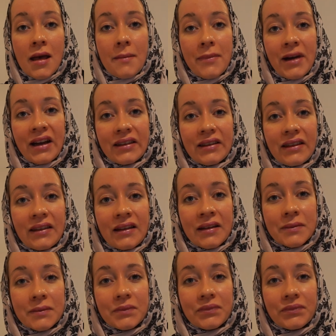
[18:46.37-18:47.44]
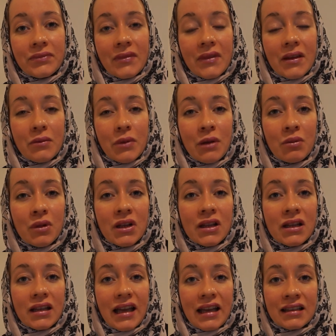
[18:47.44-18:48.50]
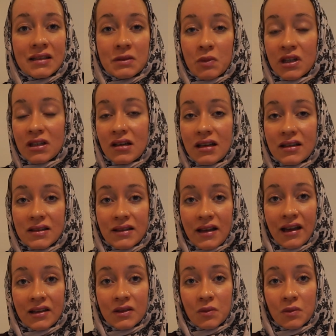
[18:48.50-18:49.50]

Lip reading: But people, and especially in science,